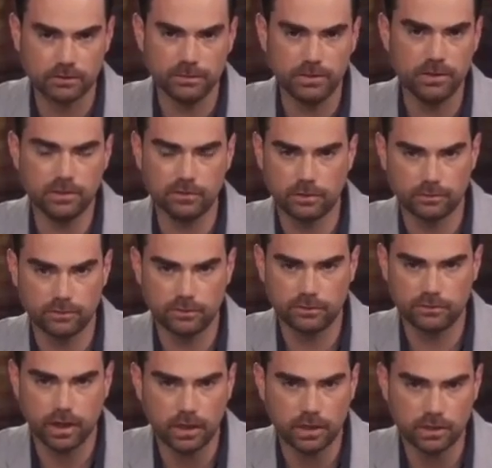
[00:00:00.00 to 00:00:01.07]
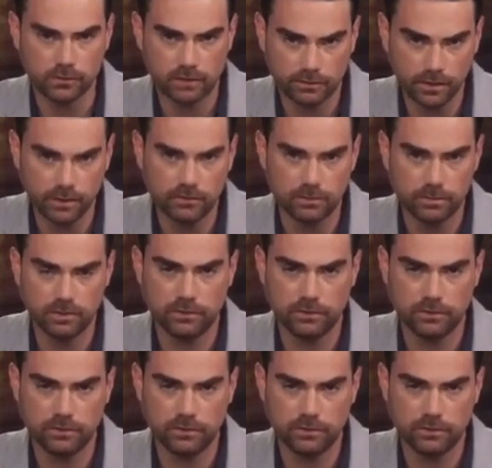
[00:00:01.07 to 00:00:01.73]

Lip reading: That doesn't mean in terms of targeting civilians.